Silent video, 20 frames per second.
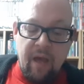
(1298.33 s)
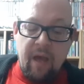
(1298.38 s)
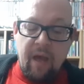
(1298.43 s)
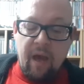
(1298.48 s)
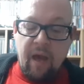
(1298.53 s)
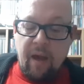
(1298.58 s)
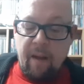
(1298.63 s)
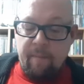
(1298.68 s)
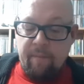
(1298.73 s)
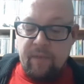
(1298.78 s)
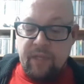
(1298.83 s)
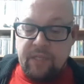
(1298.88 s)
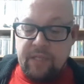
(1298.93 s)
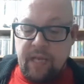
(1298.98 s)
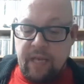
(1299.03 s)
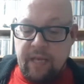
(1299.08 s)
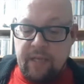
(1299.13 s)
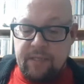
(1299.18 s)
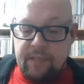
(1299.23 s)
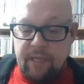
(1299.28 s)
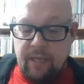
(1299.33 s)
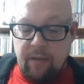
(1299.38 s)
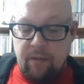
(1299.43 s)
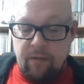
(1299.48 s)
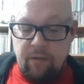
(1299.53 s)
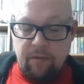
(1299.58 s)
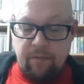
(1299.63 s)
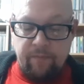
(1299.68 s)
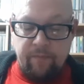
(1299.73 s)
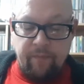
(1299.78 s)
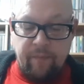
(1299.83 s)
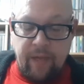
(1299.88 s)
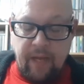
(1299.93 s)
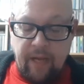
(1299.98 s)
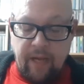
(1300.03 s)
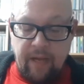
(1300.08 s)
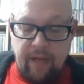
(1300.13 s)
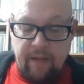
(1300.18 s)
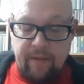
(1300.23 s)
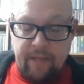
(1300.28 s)
Um, the second single,
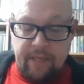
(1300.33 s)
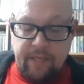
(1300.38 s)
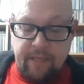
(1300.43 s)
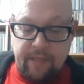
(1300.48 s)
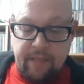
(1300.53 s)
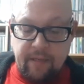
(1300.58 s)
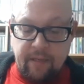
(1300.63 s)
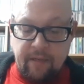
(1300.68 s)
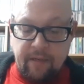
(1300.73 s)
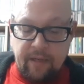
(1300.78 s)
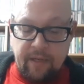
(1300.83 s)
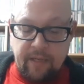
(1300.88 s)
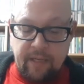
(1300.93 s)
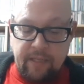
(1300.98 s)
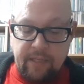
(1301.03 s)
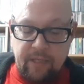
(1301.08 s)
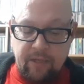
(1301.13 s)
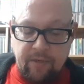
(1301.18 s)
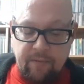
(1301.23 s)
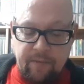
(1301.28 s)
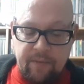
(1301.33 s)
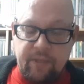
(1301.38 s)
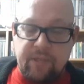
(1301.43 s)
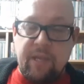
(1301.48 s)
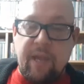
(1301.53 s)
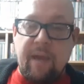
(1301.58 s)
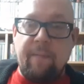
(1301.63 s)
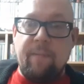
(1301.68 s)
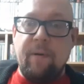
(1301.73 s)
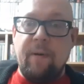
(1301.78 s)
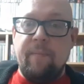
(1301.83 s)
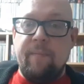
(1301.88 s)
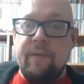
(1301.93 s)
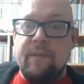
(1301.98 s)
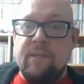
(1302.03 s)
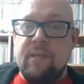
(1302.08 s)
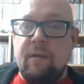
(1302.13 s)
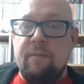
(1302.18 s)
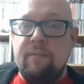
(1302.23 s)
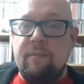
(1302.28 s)
uh, and this is a, a, considerable step up in
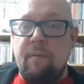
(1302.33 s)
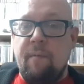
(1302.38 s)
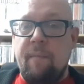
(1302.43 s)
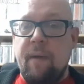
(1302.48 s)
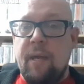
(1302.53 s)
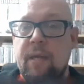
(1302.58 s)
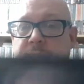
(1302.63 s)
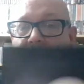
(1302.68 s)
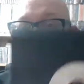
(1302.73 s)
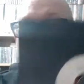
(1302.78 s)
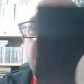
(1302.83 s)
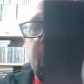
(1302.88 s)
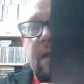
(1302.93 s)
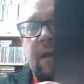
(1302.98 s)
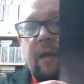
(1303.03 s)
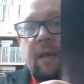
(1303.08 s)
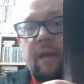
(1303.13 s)
terms of ability,